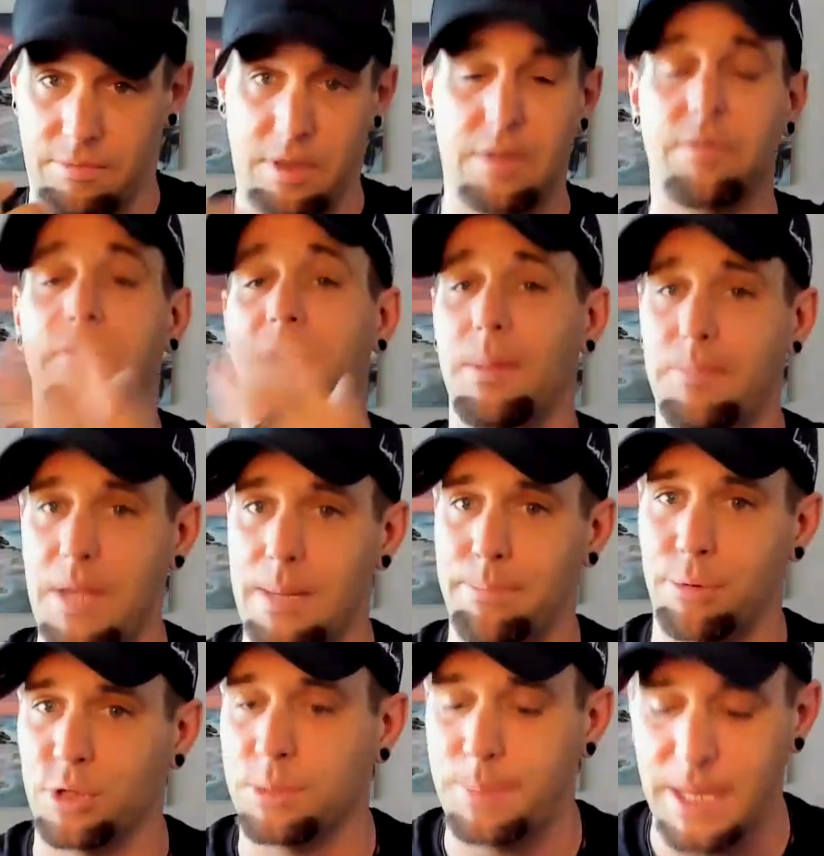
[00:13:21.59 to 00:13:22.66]
and flip that
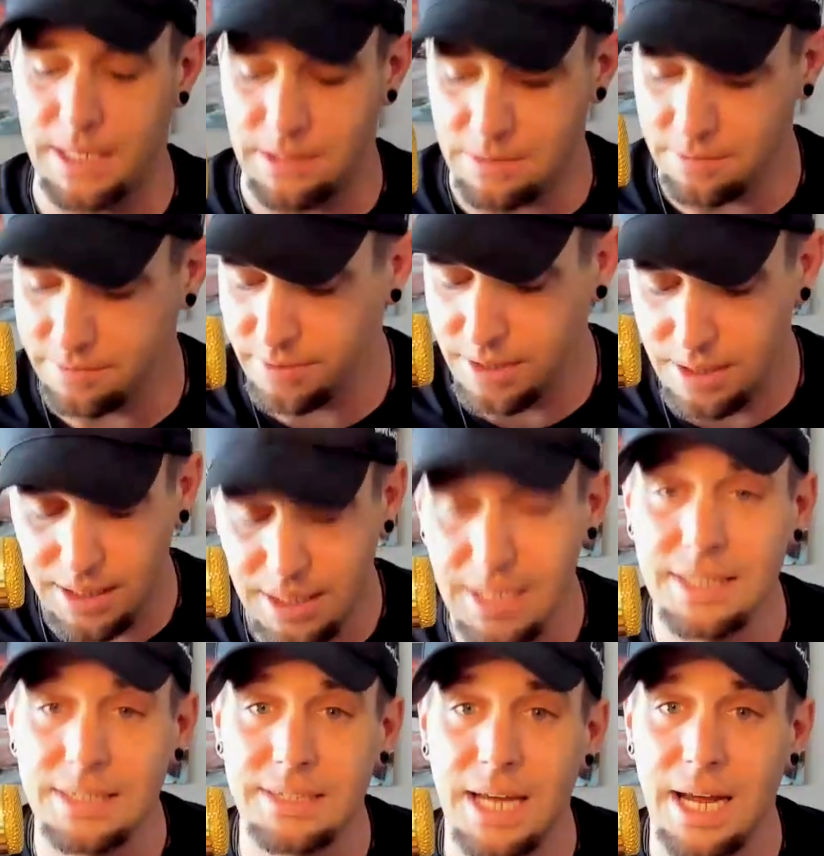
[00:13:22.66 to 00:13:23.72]
perspective
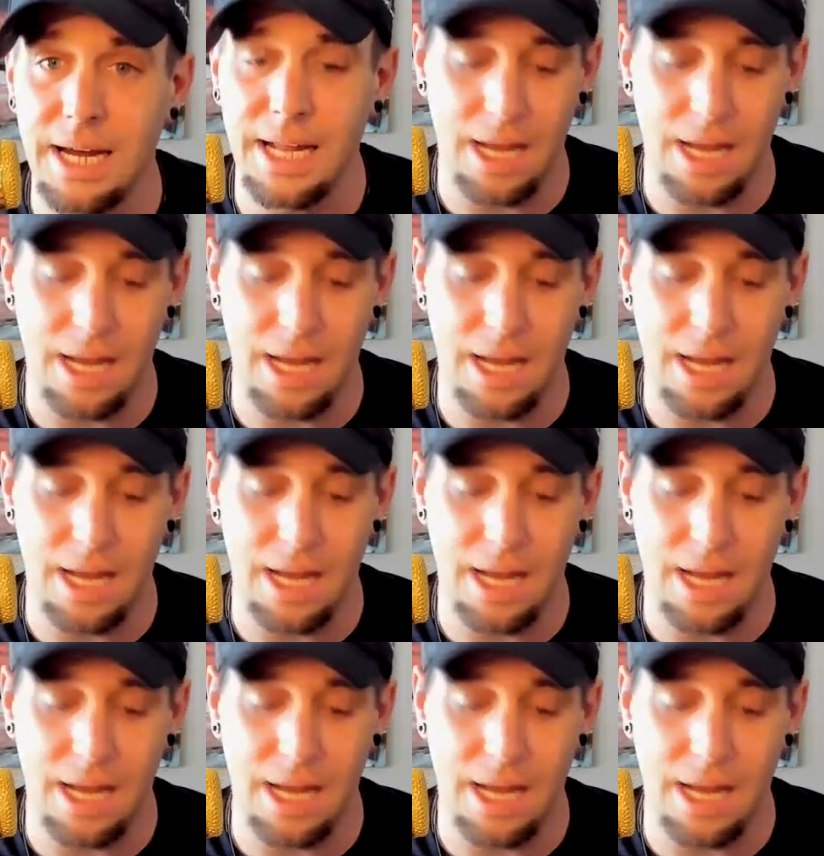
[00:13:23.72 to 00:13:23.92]
inside